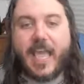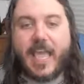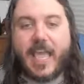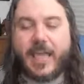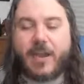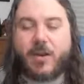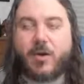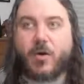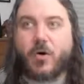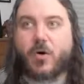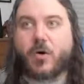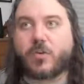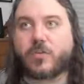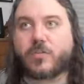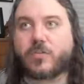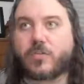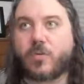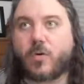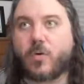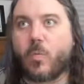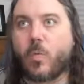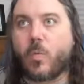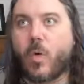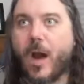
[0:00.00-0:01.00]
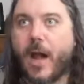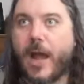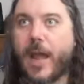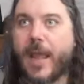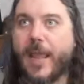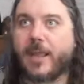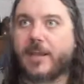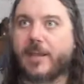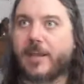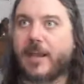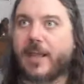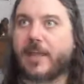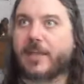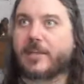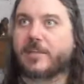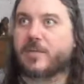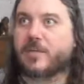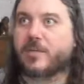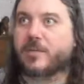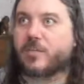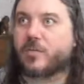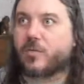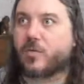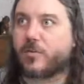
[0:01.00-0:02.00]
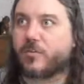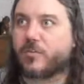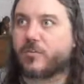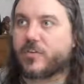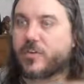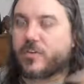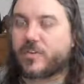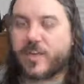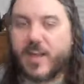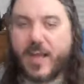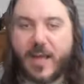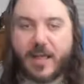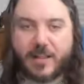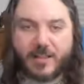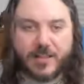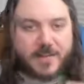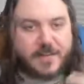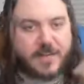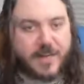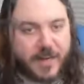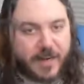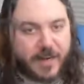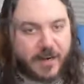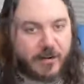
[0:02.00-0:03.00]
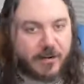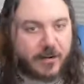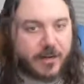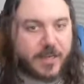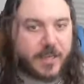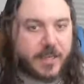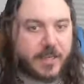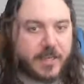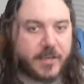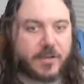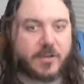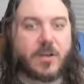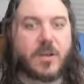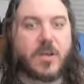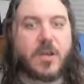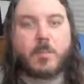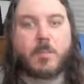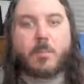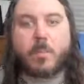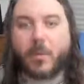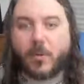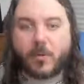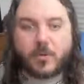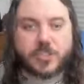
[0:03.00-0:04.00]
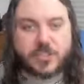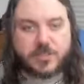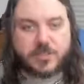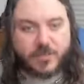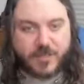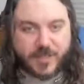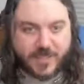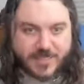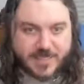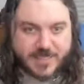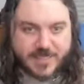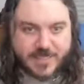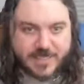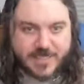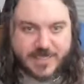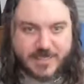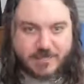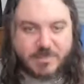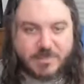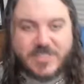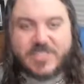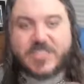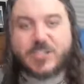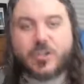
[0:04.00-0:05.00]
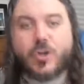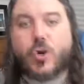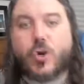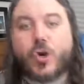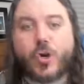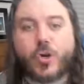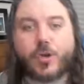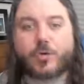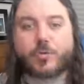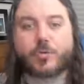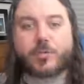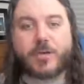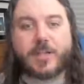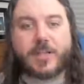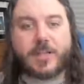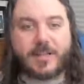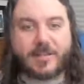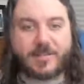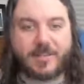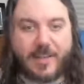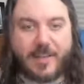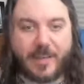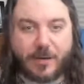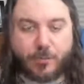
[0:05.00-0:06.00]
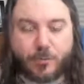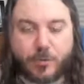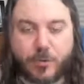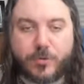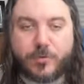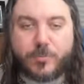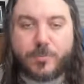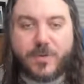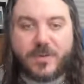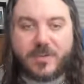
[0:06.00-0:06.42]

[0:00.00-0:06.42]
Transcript: and also why like the sort of totalitarian Bolshevik system couldn't really take root,